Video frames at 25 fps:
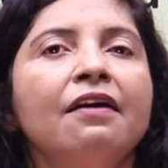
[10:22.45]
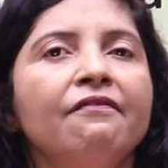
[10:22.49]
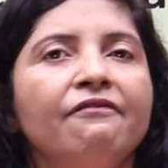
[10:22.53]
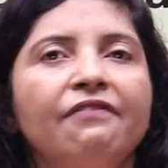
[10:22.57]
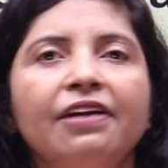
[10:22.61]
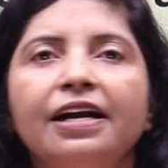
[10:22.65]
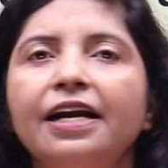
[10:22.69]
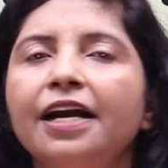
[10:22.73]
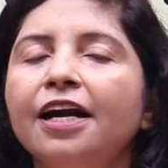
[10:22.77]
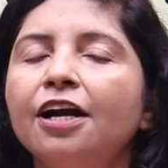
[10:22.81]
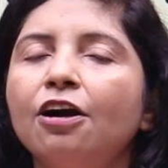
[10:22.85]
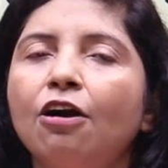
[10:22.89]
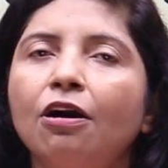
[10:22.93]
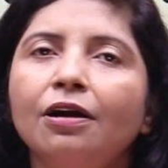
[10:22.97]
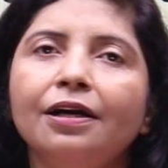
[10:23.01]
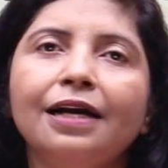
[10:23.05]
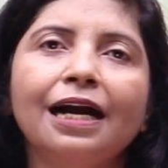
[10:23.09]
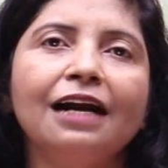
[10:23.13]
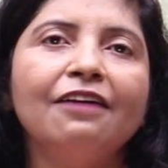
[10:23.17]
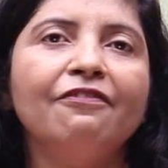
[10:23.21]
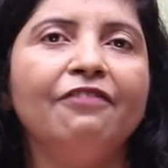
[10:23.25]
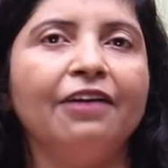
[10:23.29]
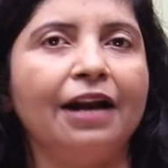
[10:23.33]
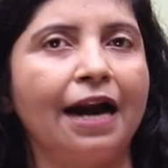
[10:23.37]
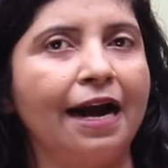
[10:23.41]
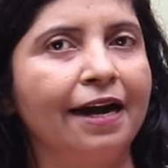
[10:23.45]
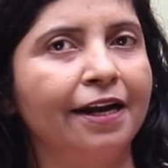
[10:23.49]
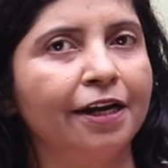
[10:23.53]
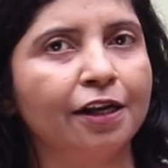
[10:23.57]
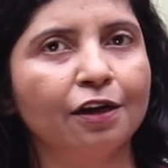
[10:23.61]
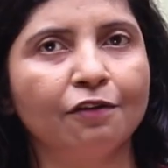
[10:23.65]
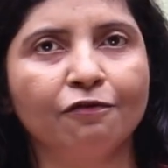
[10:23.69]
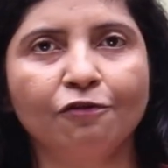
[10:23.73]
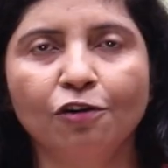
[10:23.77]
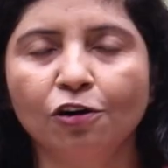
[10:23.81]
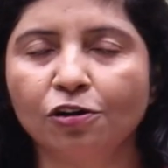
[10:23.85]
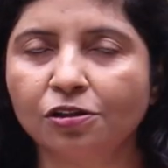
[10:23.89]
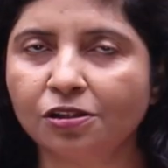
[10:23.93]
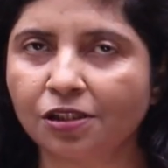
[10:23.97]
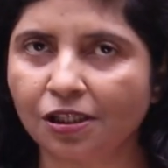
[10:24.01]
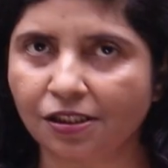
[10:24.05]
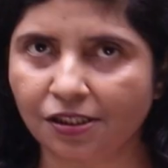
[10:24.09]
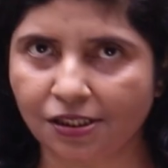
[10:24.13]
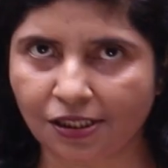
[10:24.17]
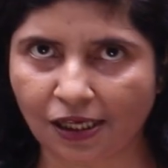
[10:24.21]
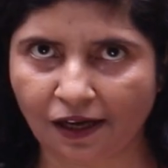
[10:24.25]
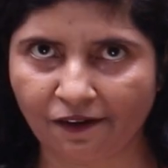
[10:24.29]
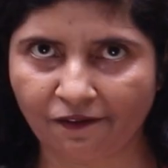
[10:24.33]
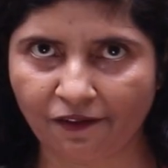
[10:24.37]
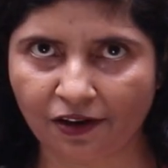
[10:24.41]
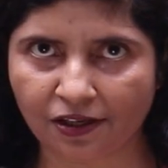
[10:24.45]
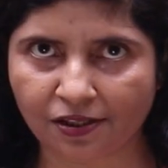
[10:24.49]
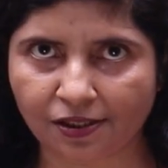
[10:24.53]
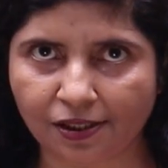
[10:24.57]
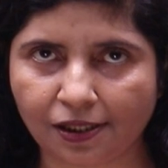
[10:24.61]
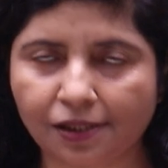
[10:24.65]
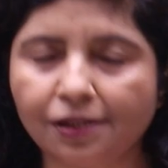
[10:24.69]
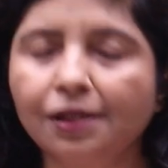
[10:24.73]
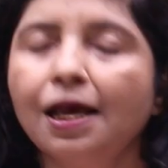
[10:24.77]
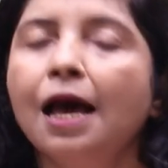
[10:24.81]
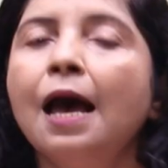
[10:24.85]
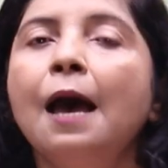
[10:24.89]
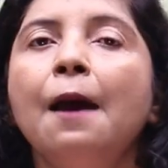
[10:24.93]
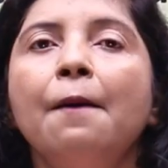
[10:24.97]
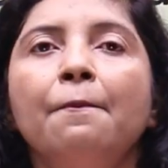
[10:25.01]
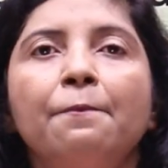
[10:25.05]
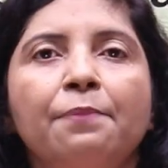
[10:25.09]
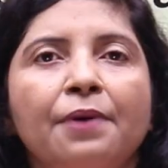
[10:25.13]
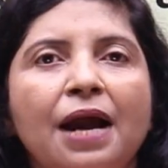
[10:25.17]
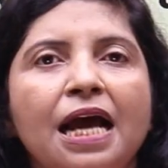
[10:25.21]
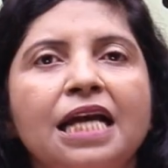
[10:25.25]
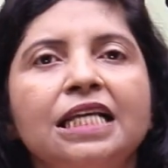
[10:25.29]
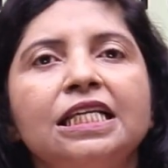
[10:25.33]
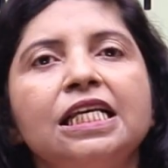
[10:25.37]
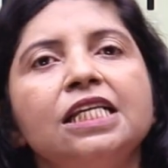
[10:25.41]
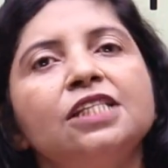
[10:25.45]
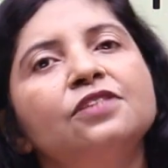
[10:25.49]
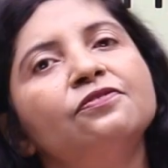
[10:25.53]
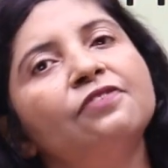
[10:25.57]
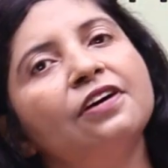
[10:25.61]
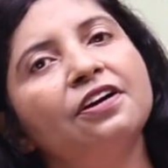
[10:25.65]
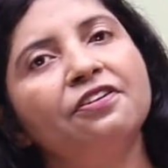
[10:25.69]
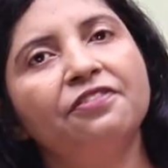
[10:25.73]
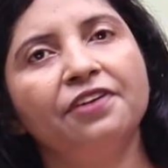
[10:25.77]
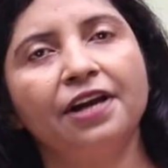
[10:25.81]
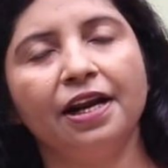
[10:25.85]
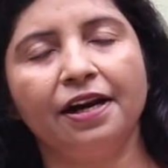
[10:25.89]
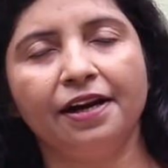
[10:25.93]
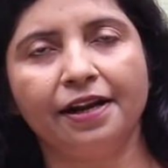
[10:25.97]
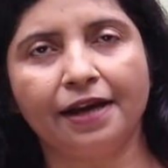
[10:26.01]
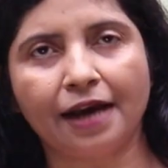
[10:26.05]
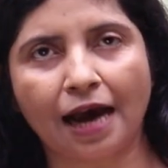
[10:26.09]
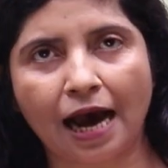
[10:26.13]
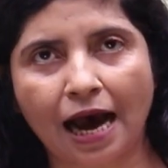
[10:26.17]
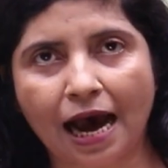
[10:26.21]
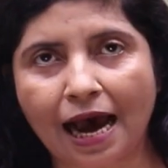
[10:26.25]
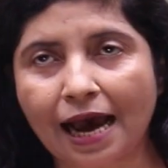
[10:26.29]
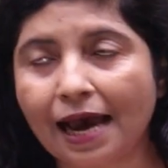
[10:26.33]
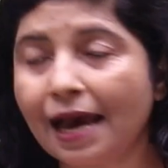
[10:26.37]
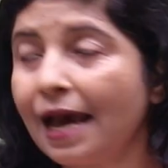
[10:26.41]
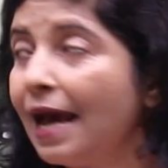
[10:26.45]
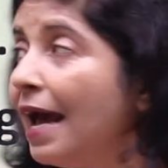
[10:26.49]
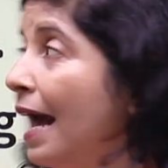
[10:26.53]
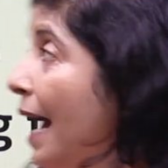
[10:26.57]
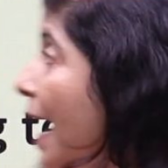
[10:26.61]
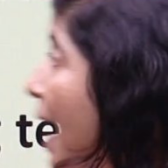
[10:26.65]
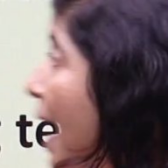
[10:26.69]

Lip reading: we did not get variety of goods and services. Prices were really high